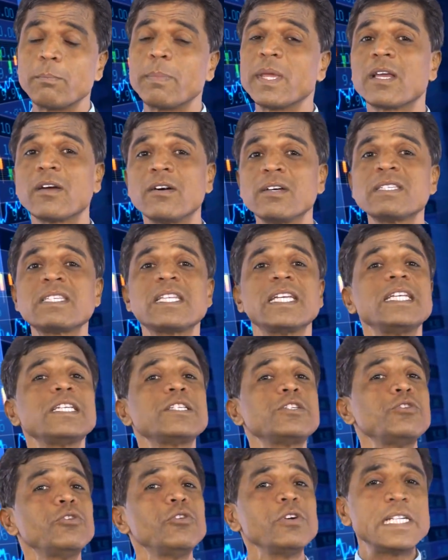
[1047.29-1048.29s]
Because there
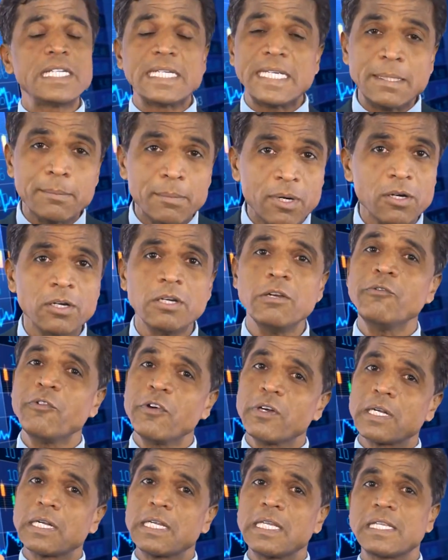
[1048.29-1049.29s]
is no demand
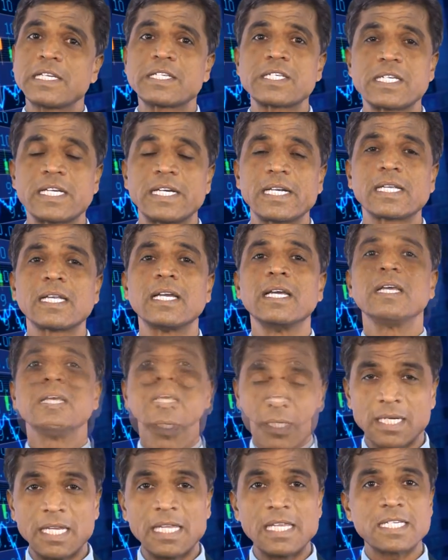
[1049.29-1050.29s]
for real
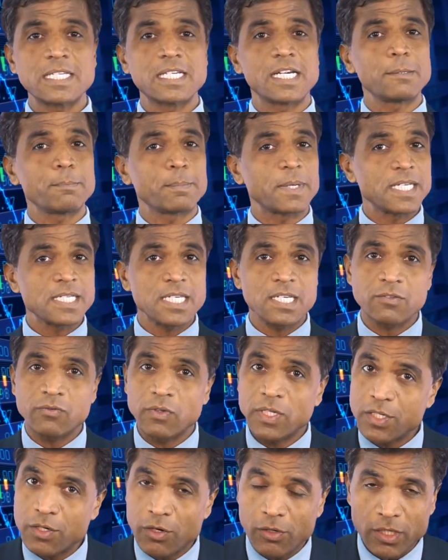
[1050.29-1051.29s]
estate prices
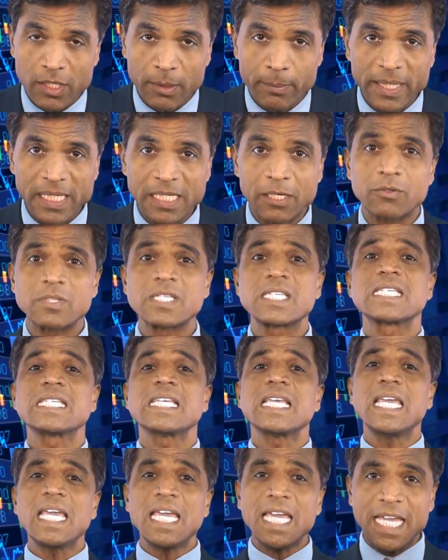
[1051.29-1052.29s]
will start coming down.
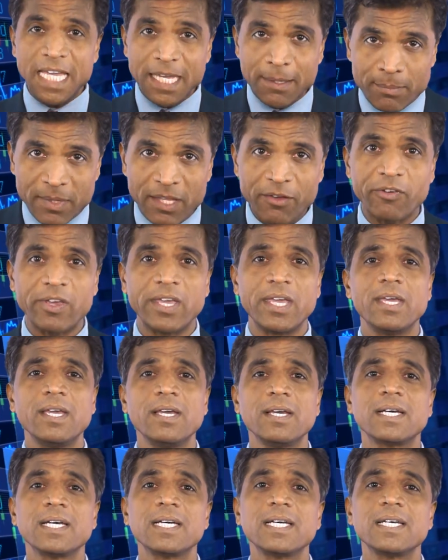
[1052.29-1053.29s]
Same the
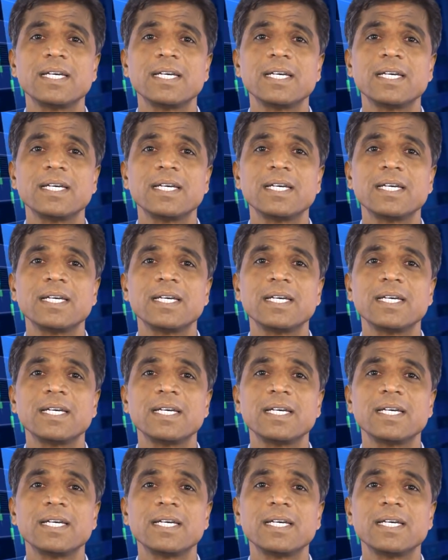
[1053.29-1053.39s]
way,